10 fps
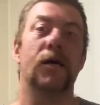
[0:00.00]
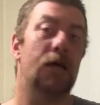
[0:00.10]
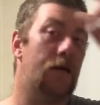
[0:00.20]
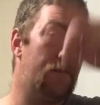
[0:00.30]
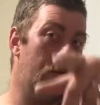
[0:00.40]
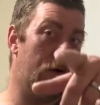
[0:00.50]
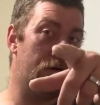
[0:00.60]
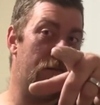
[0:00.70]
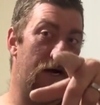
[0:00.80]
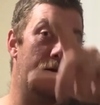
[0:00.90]
And if you're watching,
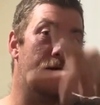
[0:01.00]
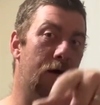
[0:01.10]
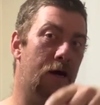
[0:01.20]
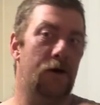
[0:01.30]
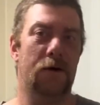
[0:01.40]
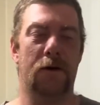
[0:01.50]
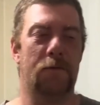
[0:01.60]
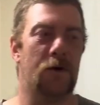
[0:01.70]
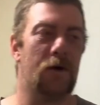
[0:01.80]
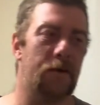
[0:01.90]
buddy, you know who I'm
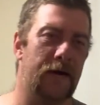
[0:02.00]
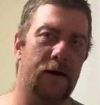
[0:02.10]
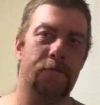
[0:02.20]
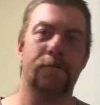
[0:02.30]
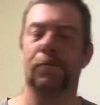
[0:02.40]
talking about.